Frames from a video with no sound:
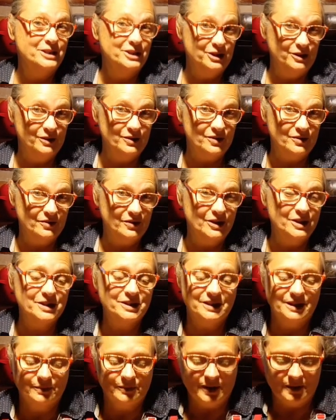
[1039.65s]
to use
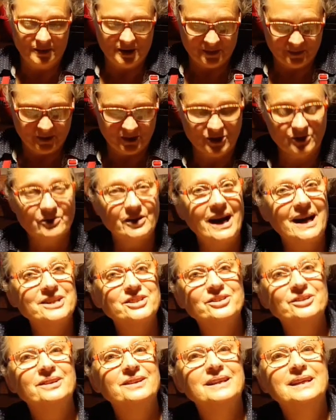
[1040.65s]
first and what was most
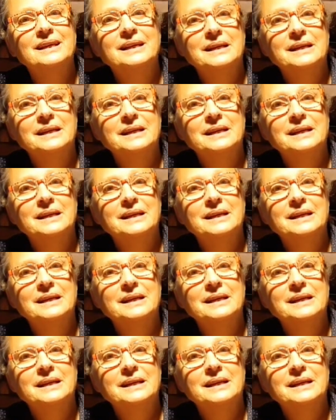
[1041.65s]
fragile